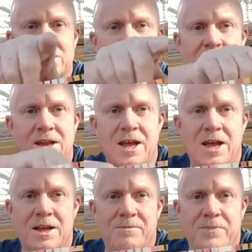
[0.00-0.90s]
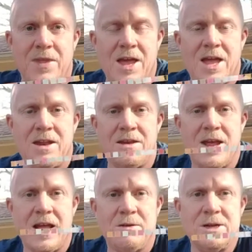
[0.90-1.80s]
and
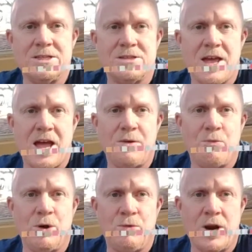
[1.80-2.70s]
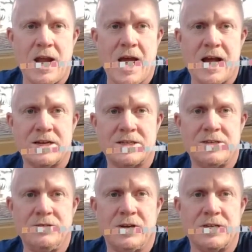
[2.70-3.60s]
elements that will react
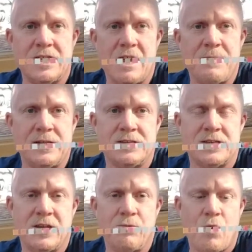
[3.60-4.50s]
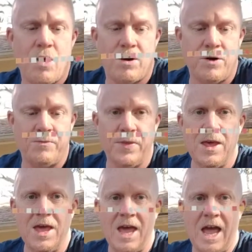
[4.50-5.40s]
to contaminants in water.
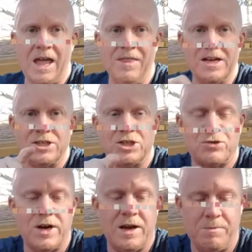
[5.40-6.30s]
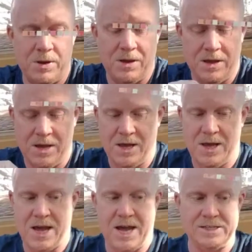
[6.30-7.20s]
And this strip,
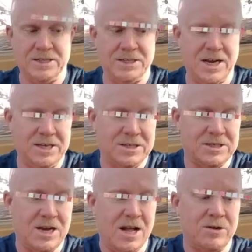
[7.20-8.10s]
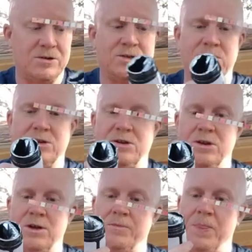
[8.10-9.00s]
as it changes colors,
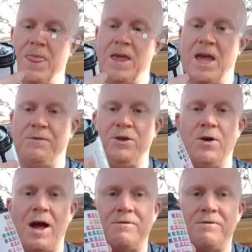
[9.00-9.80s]
if you have